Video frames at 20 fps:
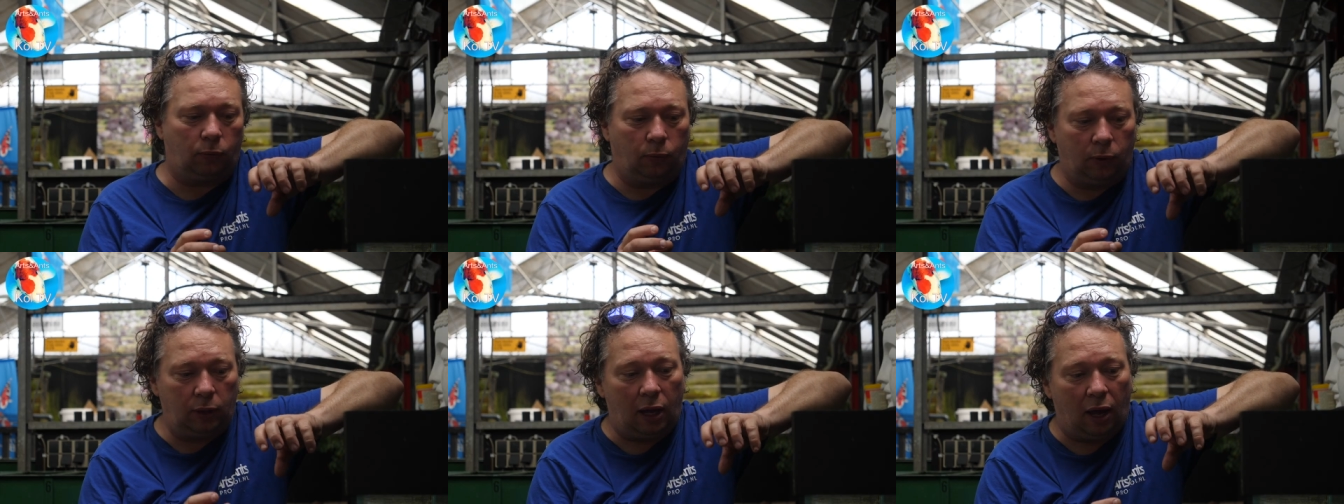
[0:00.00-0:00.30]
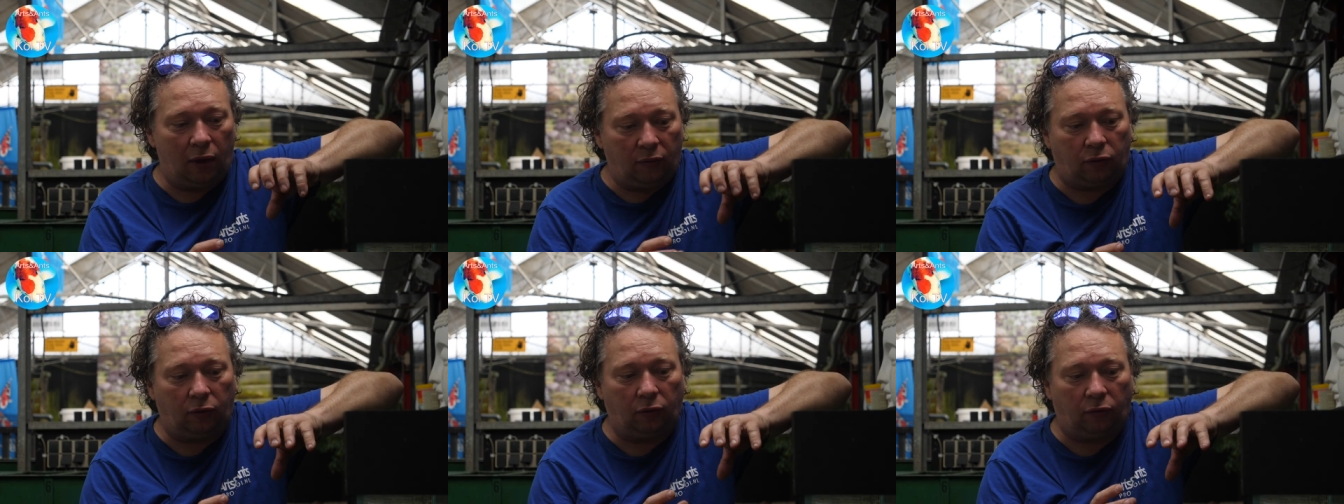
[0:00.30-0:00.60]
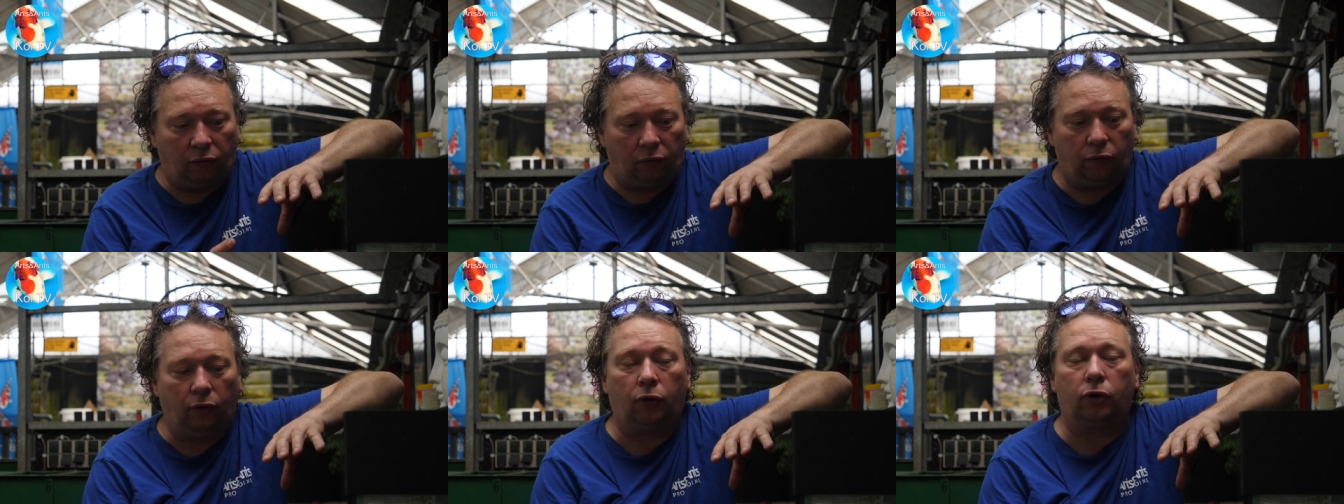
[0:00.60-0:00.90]
we have the
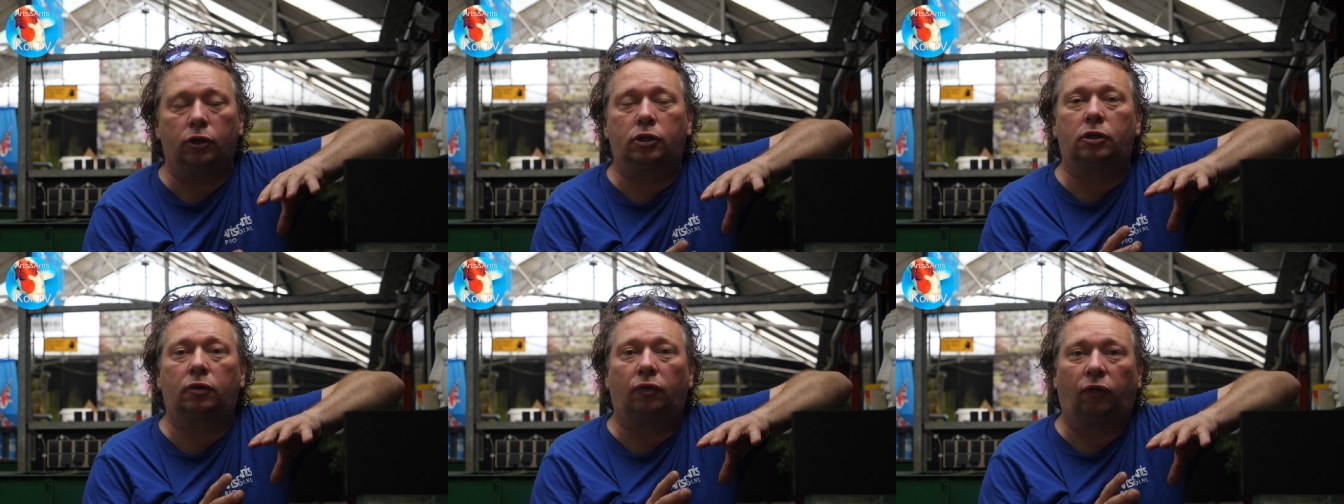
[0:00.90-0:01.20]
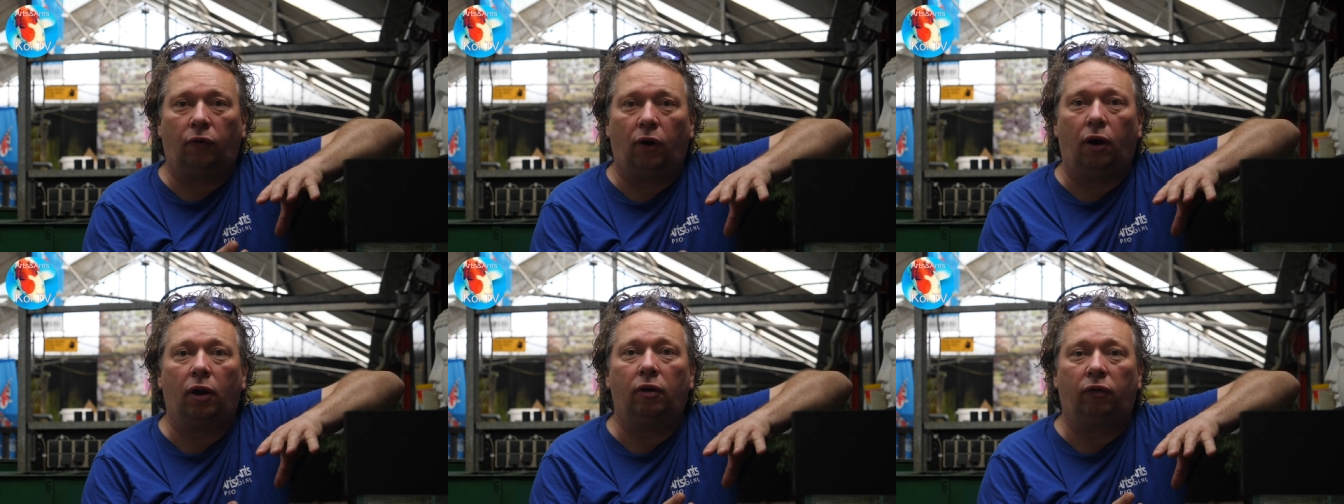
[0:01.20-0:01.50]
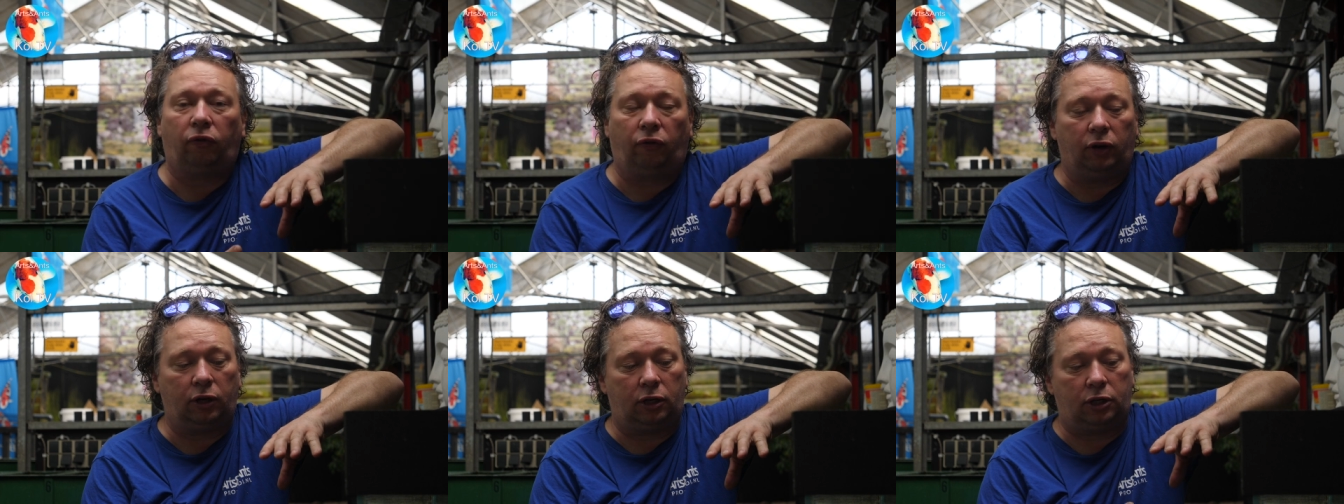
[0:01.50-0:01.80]
first fry
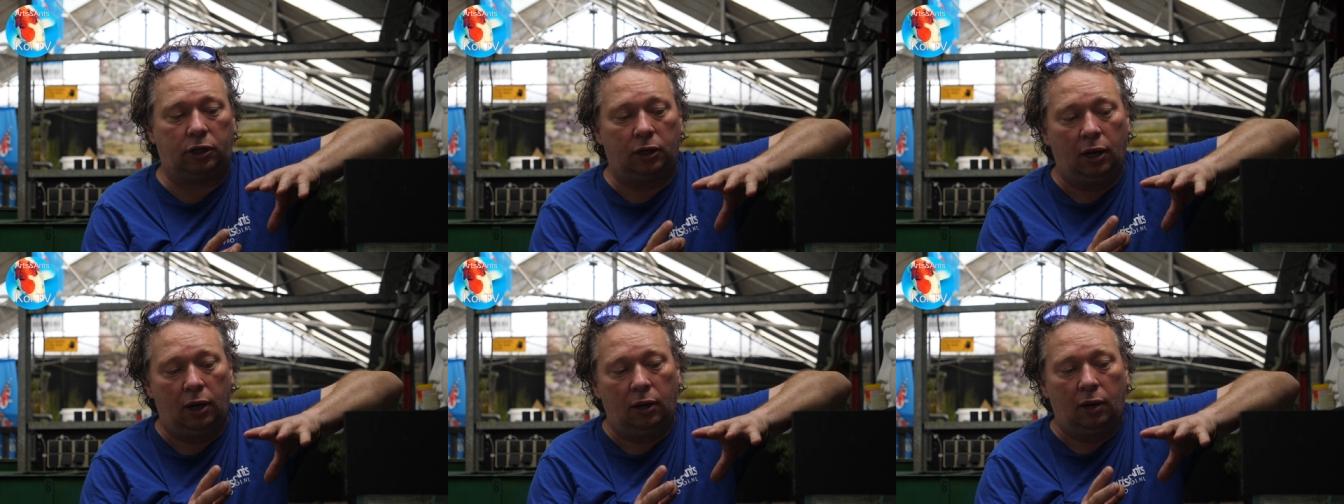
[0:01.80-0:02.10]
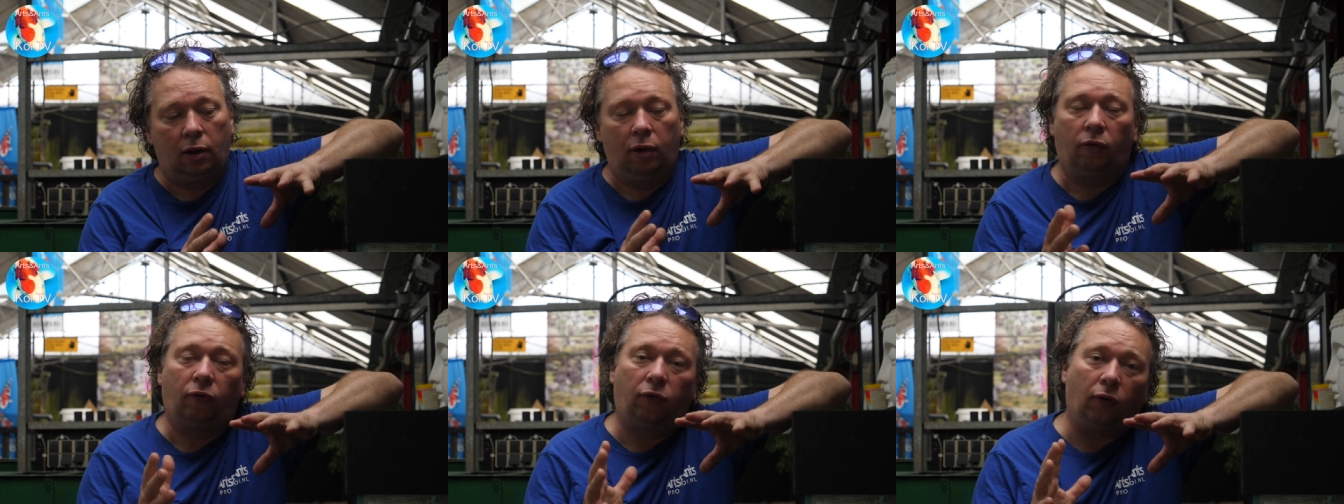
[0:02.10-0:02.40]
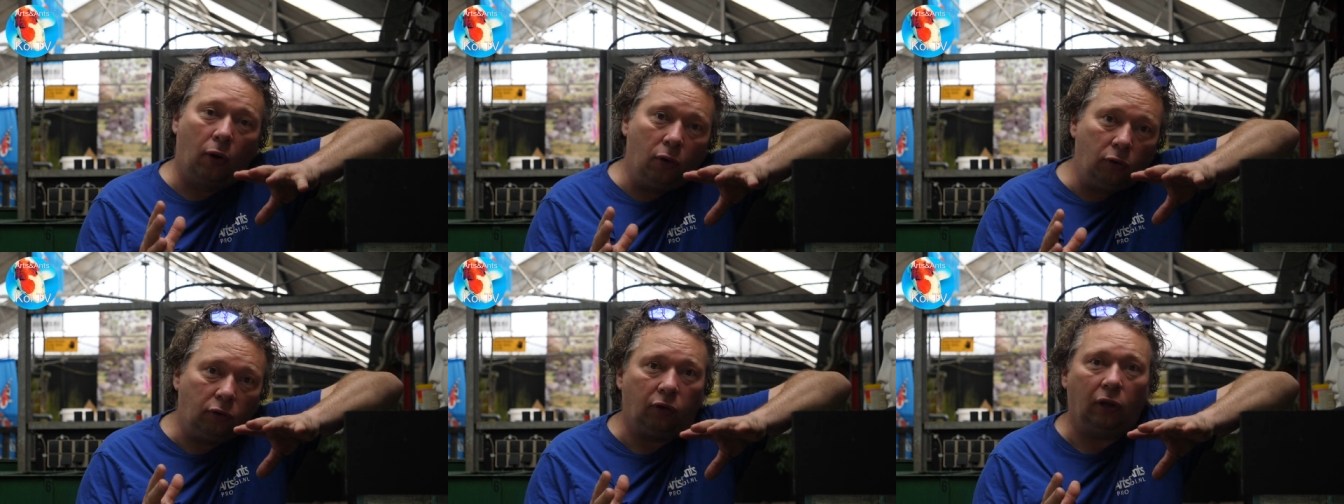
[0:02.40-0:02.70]
fish
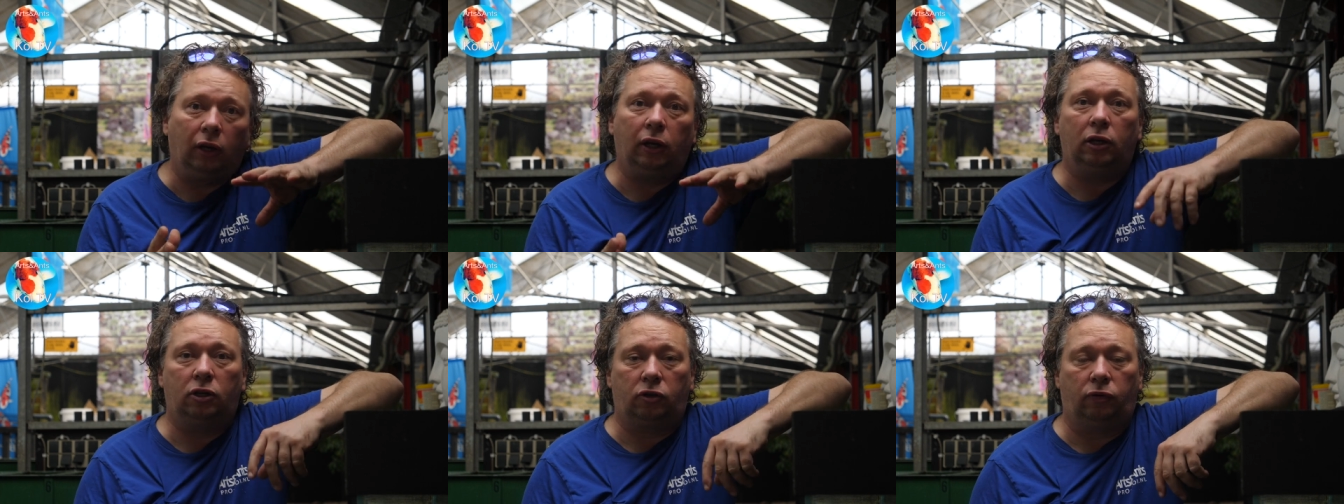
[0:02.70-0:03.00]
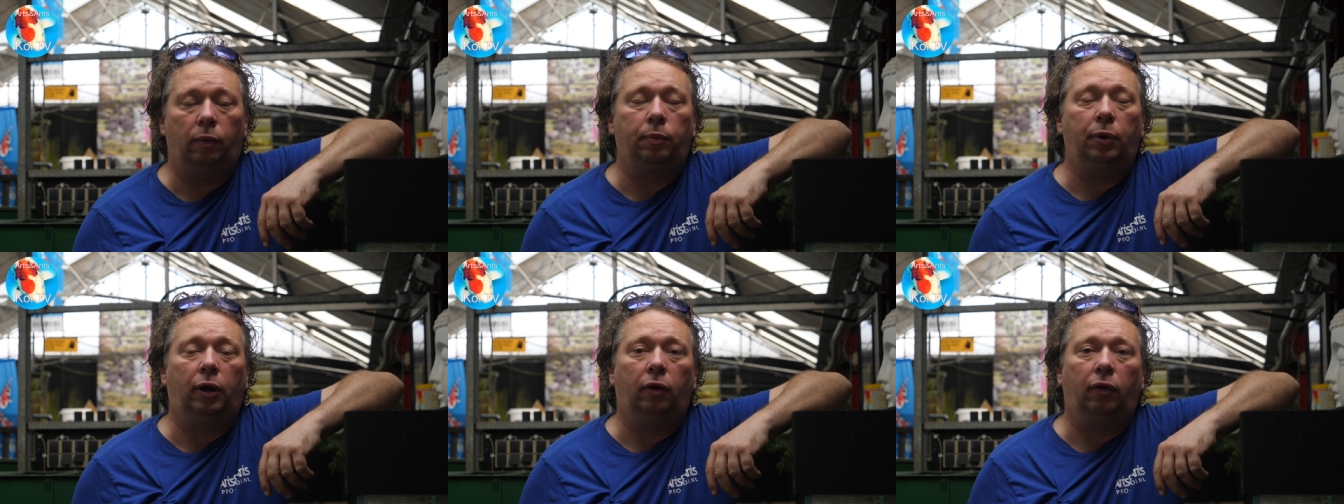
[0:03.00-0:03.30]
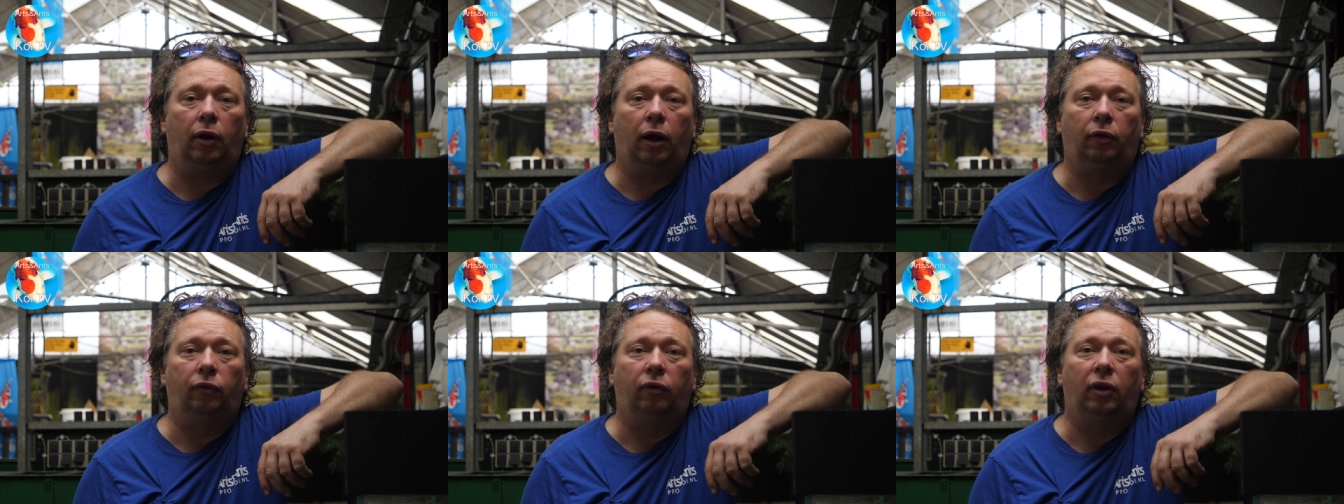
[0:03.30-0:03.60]
floating, swimming
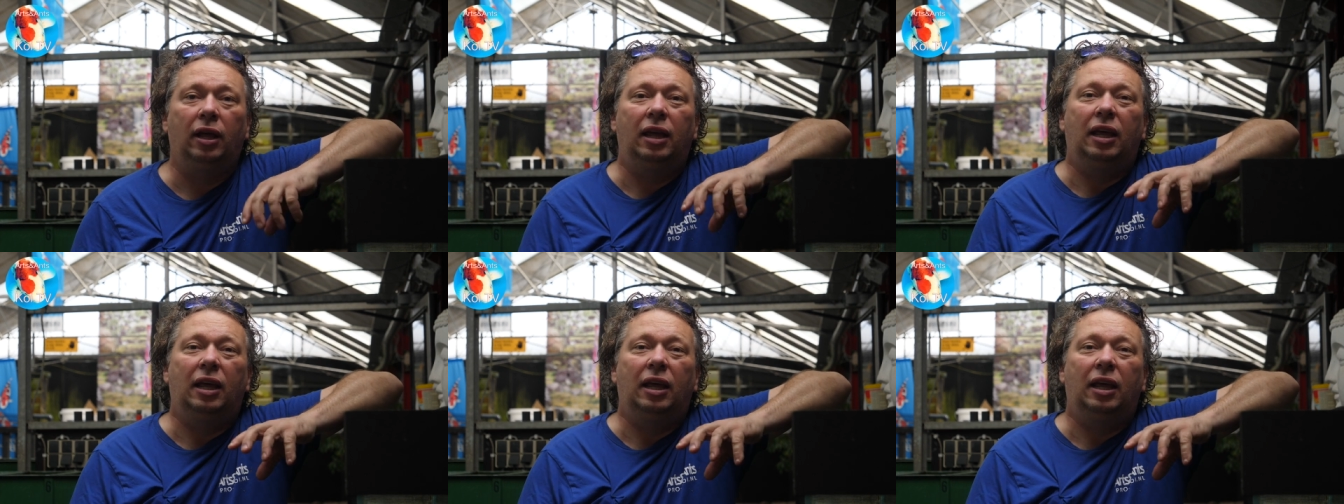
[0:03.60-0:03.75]
around.